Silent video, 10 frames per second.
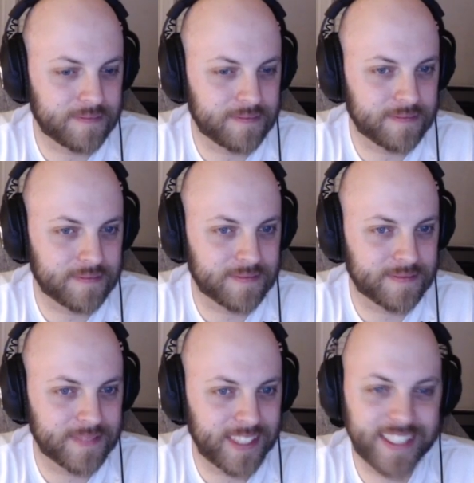
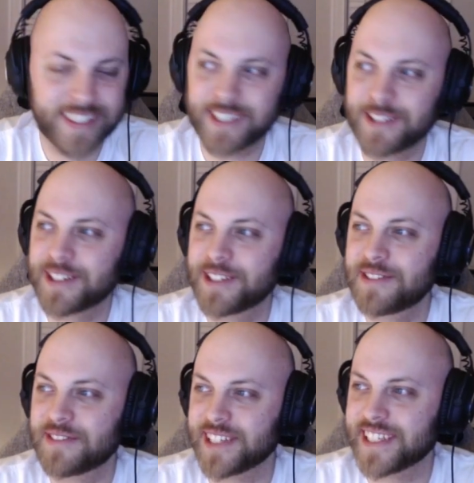It's so
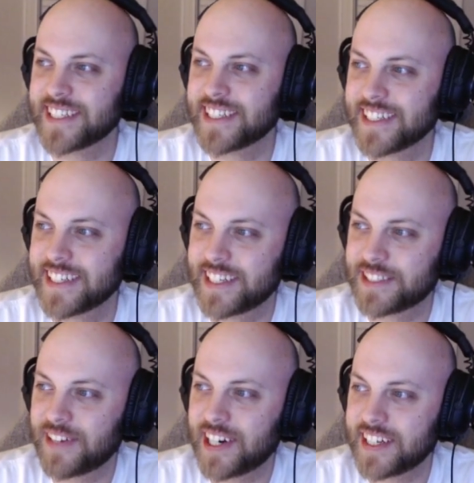goofy. It's
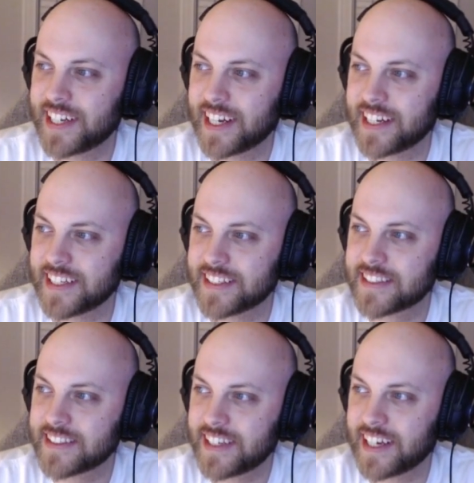very 90s.
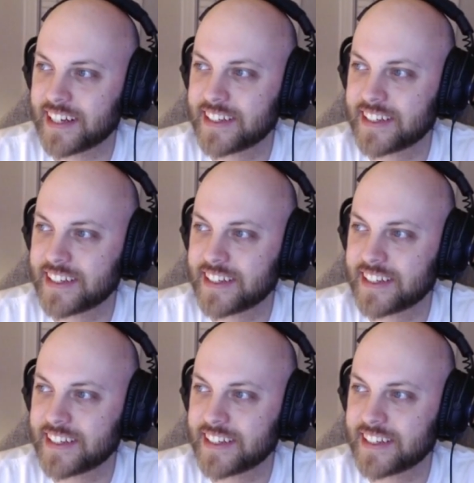Yeah.